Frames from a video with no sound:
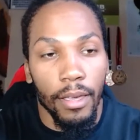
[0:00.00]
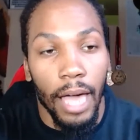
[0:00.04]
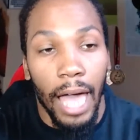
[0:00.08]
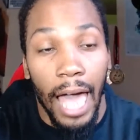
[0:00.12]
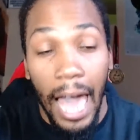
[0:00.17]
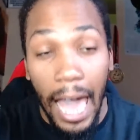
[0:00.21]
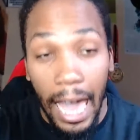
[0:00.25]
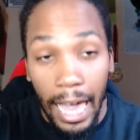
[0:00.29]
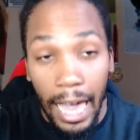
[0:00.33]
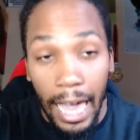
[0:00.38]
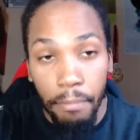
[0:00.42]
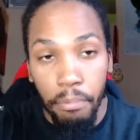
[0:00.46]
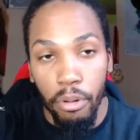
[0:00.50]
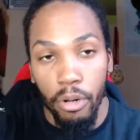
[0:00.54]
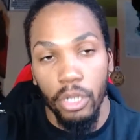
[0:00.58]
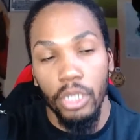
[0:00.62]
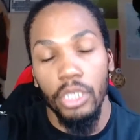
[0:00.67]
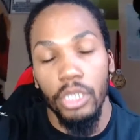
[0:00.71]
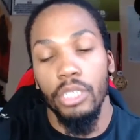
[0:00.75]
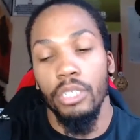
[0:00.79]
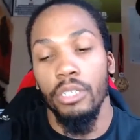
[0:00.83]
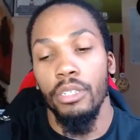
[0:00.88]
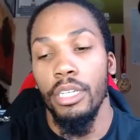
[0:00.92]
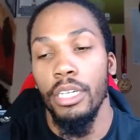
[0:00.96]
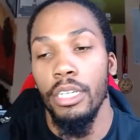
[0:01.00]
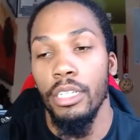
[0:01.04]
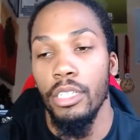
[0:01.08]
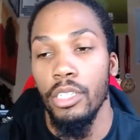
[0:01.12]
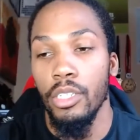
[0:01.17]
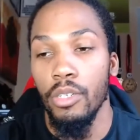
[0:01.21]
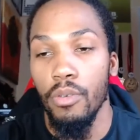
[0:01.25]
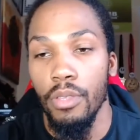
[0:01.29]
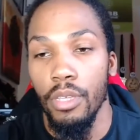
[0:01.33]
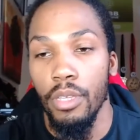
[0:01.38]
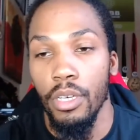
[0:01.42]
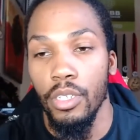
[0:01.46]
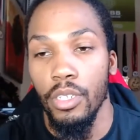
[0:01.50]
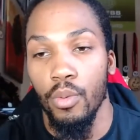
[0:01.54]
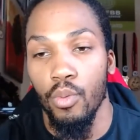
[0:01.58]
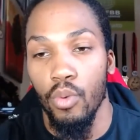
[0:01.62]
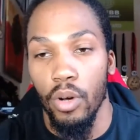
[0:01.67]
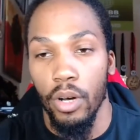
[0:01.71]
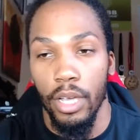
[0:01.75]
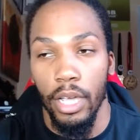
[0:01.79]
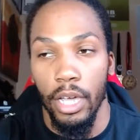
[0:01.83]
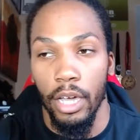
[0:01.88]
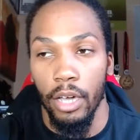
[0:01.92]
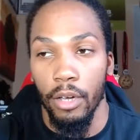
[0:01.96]
I personally do this
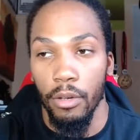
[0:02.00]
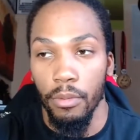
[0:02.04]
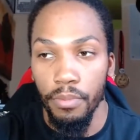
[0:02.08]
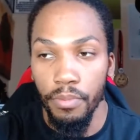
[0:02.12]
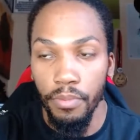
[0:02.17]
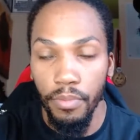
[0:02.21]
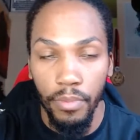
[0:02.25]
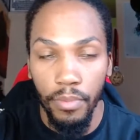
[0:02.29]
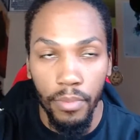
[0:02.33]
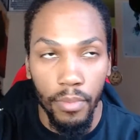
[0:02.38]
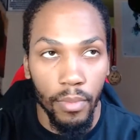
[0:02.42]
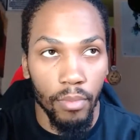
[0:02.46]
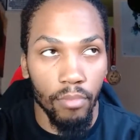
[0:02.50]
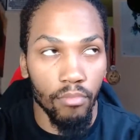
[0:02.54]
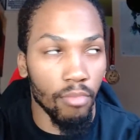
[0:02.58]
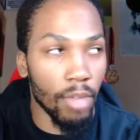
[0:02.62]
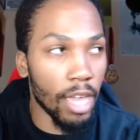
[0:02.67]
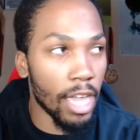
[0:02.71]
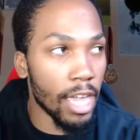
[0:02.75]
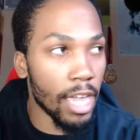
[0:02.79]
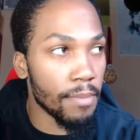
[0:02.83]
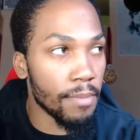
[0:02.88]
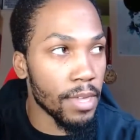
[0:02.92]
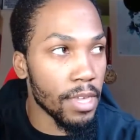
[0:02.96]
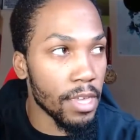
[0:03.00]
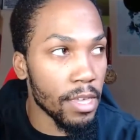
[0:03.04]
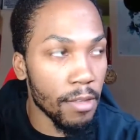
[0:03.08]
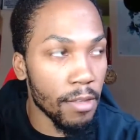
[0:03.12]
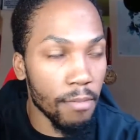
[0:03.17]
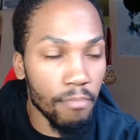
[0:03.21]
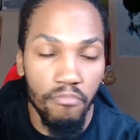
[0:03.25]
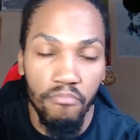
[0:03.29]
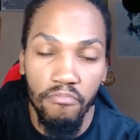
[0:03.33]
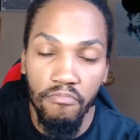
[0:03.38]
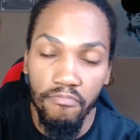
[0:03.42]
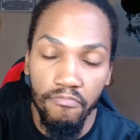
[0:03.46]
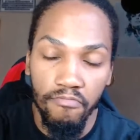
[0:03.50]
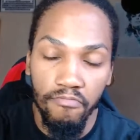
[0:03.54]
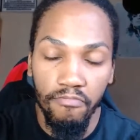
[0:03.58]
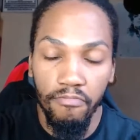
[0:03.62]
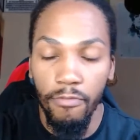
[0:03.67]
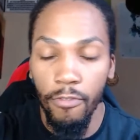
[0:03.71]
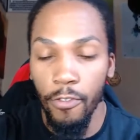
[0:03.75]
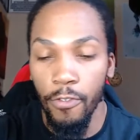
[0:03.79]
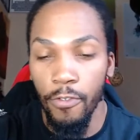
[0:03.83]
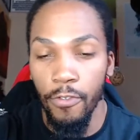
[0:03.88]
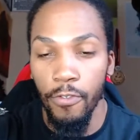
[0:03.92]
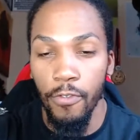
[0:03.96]
workout maybe
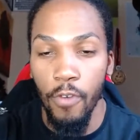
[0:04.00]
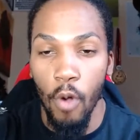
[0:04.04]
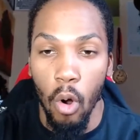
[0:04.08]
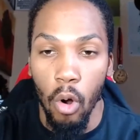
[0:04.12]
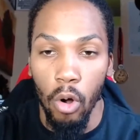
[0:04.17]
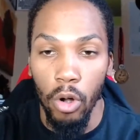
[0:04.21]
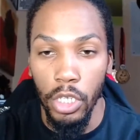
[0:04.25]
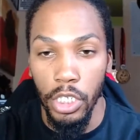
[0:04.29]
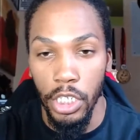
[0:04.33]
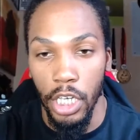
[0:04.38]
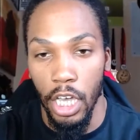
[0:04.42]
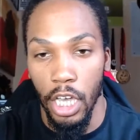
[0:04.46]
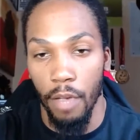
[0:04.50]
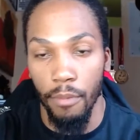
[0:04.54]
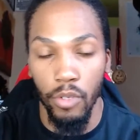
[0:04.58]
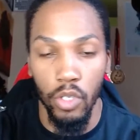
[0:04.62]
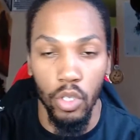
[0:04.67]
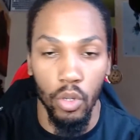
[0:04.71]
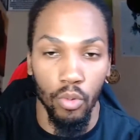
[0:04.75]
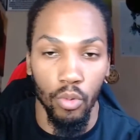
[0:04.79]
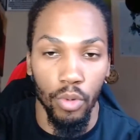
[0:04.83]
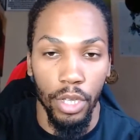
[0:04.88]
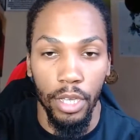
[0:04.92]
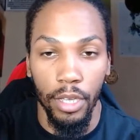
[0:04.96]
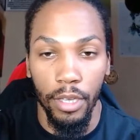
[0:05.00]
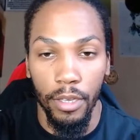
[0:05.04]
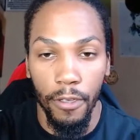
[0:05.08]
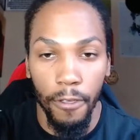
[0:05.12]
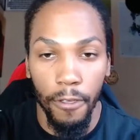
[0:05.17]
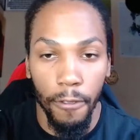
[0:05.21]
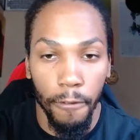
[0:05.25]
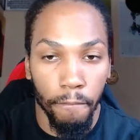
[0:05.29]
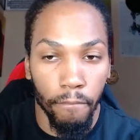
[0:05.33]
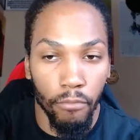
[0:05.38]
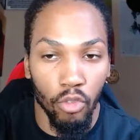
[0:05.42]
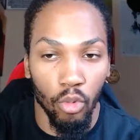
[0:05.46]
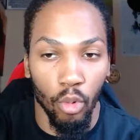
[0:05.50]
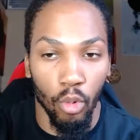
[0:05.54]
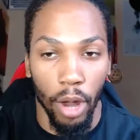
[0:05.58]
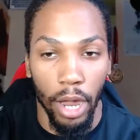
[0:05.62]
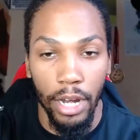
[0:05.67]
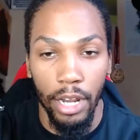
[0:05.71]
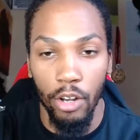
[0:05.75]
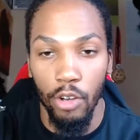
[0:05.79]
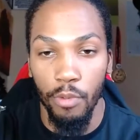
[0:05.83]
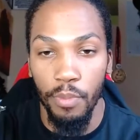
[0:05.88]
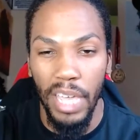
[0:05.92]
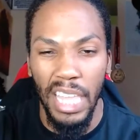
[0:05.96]
4 times a week,
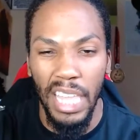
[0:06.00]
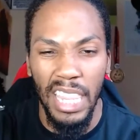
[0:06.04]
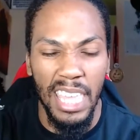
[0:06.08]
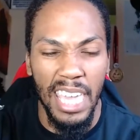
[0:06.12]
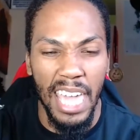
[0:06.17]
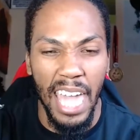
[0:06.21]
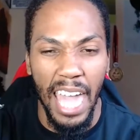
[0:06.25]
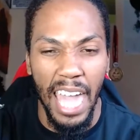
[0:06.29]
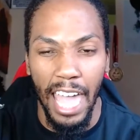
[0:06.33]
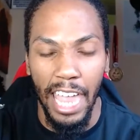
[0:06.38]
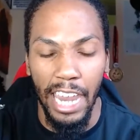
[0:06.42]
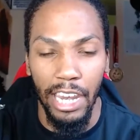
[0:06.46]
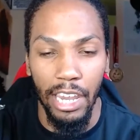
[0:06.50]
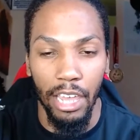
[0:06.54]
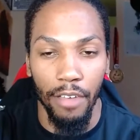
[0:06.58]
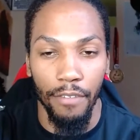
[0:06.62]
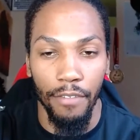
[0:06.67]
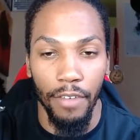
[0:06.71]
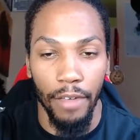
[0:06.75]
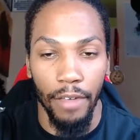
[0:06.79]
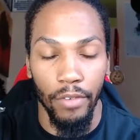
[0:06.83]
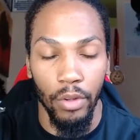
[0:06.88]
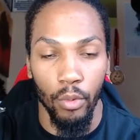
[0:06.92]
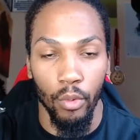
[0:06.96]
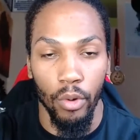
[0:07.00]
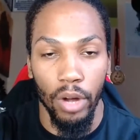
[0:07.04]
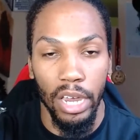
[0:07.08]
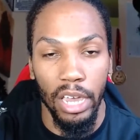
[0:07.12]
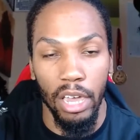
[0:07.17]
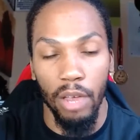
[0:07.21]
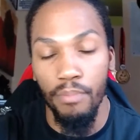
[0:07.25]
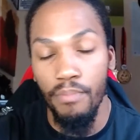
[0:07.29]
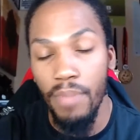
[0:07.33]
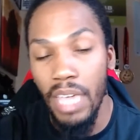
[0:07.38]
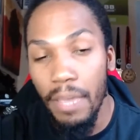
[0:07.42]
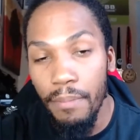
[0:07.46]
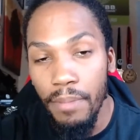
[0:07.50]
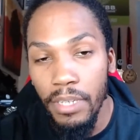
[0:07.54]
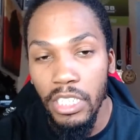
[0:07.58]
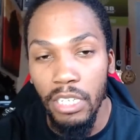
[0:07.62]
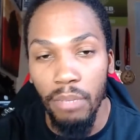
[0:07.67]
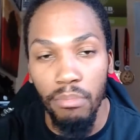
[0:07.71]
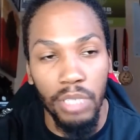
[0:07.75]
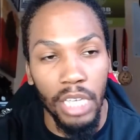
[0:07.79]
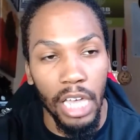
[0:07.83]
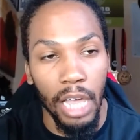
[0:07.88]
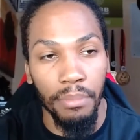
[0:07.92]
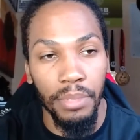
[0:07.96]
right? It'll be at the end of every workout. Maybe
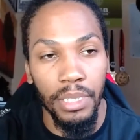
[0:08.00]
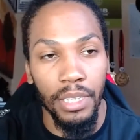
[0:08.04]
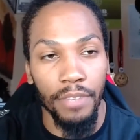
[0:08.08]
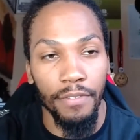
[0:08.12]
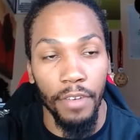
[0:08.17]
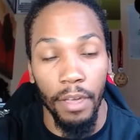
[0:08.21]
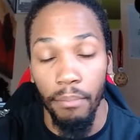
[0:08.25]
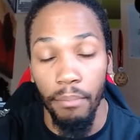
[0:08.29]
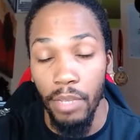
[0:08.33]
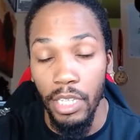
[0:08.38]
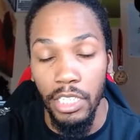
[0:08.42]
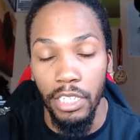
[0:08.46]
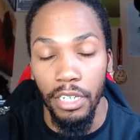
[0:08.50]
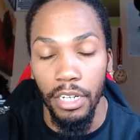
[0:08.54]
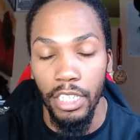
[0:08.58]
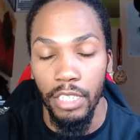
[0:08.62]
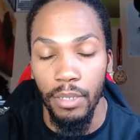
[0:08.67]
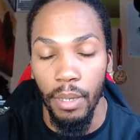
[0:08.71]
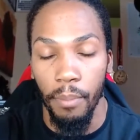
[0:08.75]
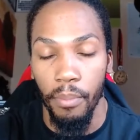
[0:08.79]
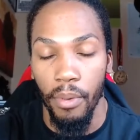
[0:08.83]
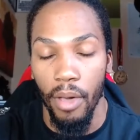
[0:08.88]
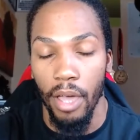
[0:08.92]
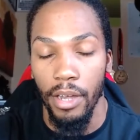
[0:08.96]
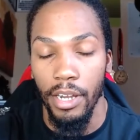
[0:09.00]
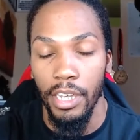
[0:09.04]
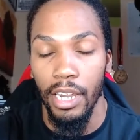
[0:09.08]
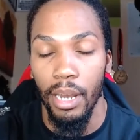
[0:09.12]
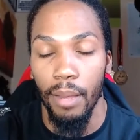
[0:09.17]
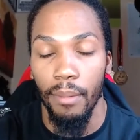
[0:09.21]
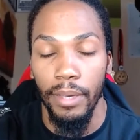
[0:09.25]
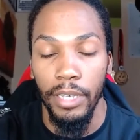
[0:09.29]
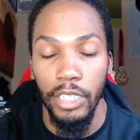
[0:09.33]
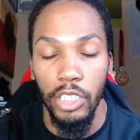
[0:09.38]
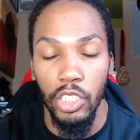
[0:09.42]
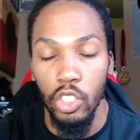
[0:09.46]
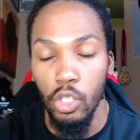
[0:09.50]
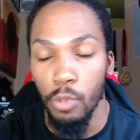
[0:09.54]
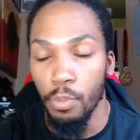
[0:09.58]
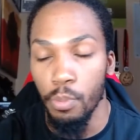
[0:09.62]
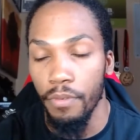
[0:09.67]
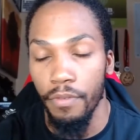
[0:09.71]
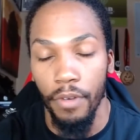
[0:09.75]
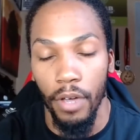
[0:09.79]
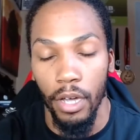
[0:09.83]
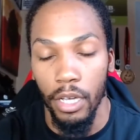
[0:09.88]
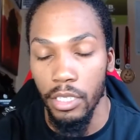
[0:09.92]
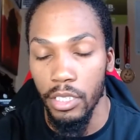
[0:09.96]
sometimes if I'm listening to my body and I'm like super
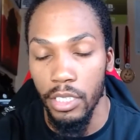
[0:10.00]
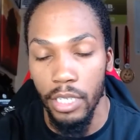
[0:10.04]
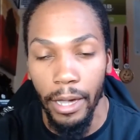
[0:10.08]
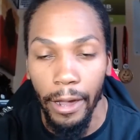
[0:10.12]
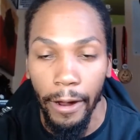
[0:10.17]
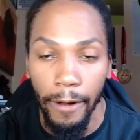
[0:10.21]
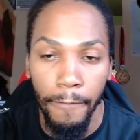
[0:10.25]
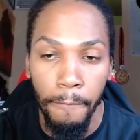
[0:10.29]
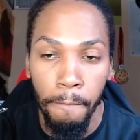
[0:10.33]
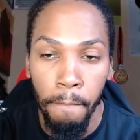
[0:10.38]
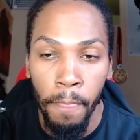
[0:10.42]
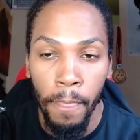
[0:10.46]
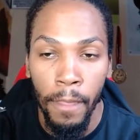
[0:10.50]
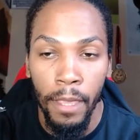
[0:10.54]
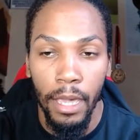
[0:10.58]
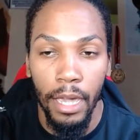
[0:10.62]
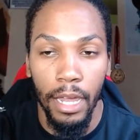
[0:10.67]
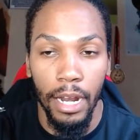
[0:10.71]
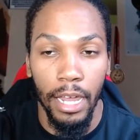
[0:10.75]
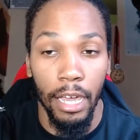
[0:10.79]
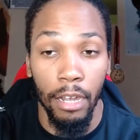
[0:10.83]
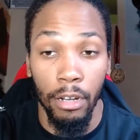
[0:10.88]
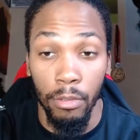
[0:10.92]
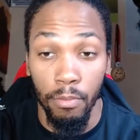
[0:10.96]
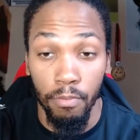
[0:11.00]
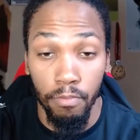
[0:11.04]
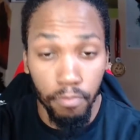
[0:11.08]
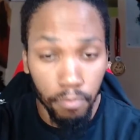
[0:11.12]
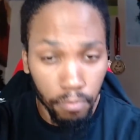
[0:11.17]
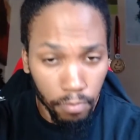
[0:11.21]
fucking tired and I had a